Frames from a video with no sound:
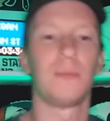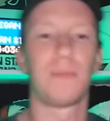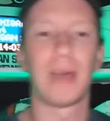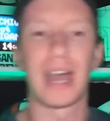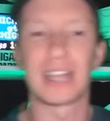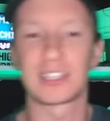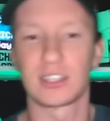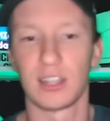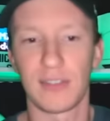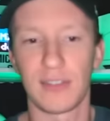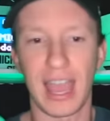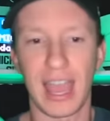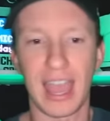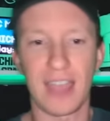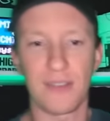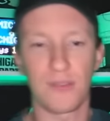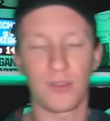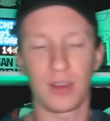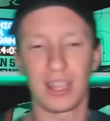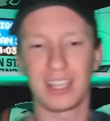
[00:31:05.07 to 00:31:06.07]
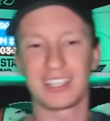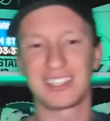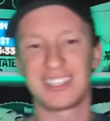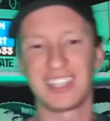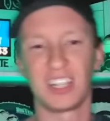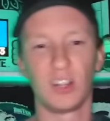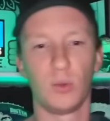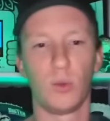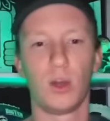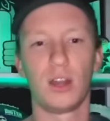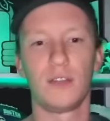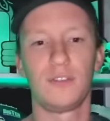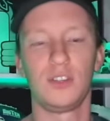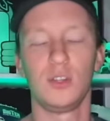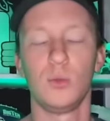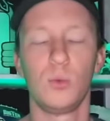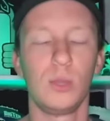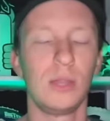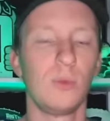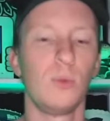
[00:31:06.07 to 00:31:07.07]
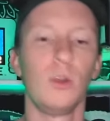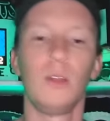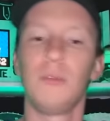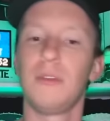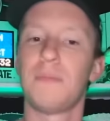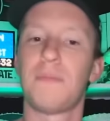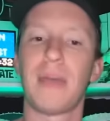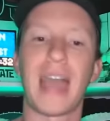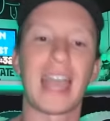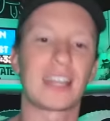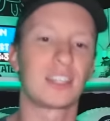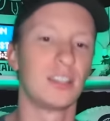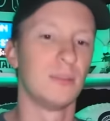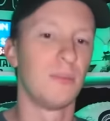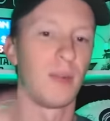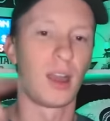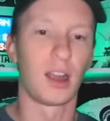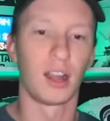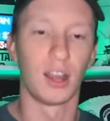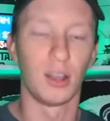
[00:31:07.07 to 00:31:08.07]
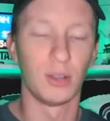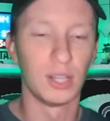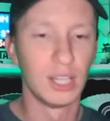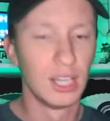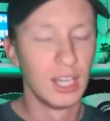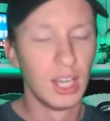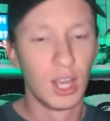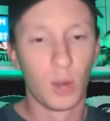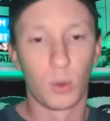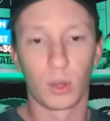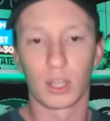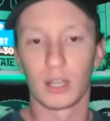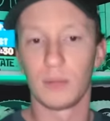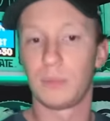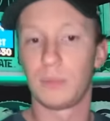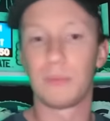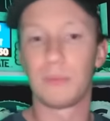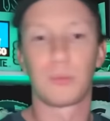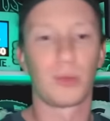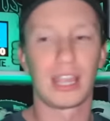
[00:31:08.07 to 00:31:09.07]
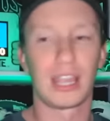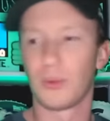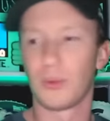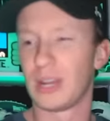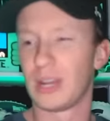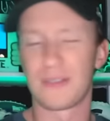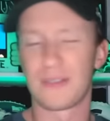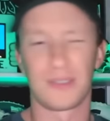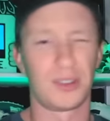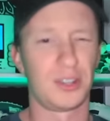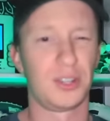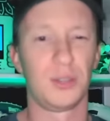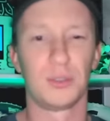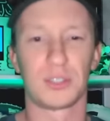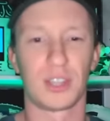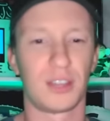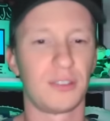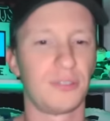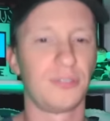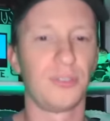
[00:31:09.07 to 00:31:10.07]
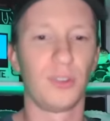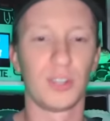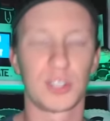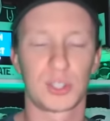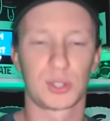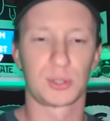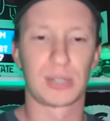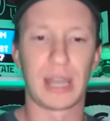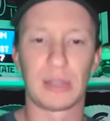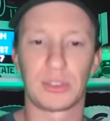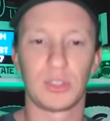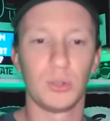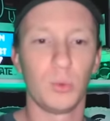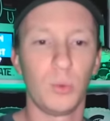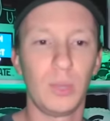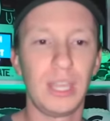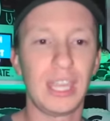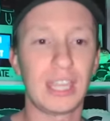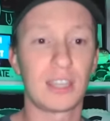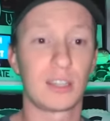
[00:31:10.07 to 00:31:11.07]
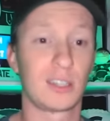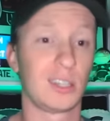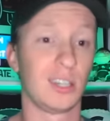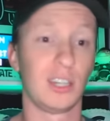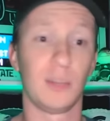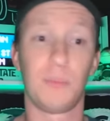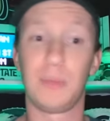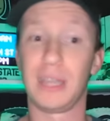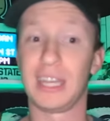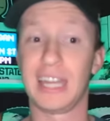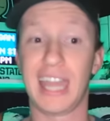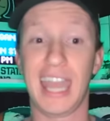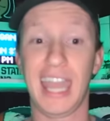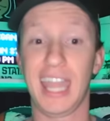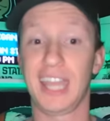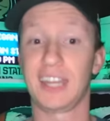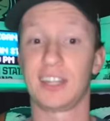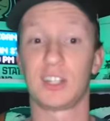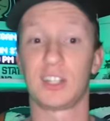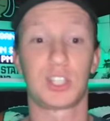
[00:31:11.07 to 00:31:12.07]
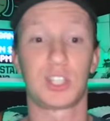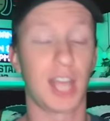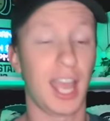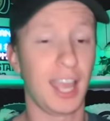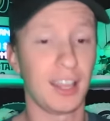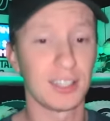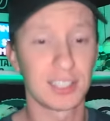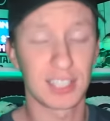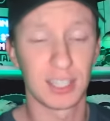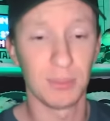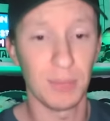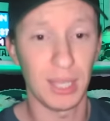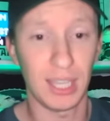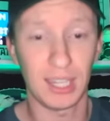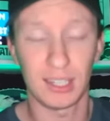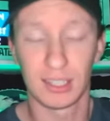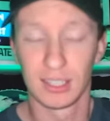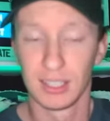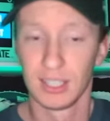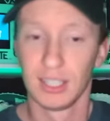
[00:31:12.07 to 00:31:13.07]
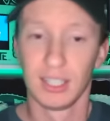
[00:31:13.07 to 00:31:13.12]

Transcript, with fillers: the best. Love every single one of you. We will be back tomorrow. We're going to be breaking whatever news unfolds throughout the week. Could it be an Aidan Chiles commit?